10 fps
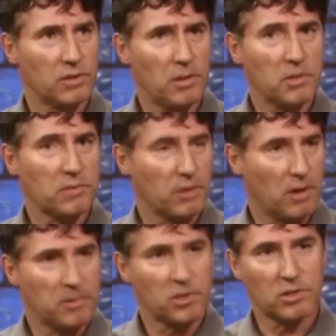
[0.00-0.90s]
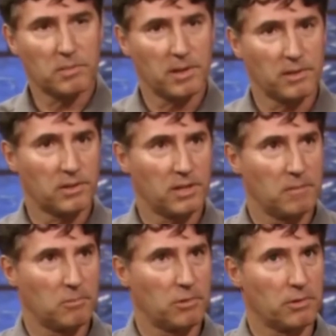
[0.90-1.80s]
not much of a competition to be on the
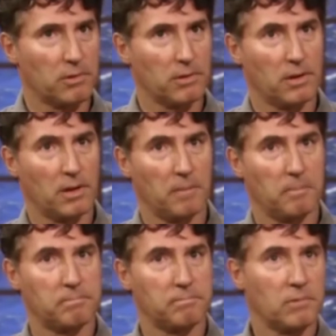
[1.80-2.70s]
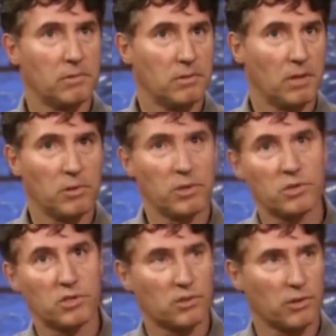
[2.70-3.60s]
team. We
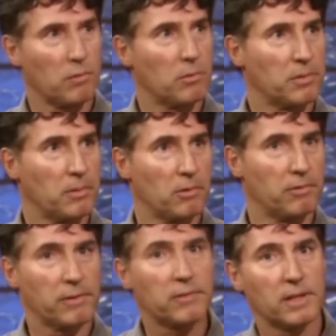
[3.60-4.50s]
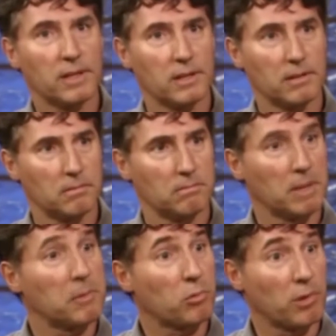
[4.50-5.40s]
usually start out with about 15,
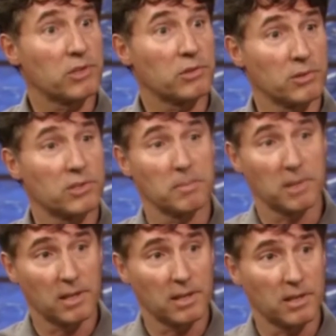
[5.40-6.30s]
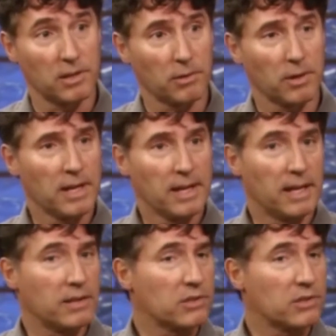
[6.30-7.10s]
maybe 20 students at the beginning of the year, and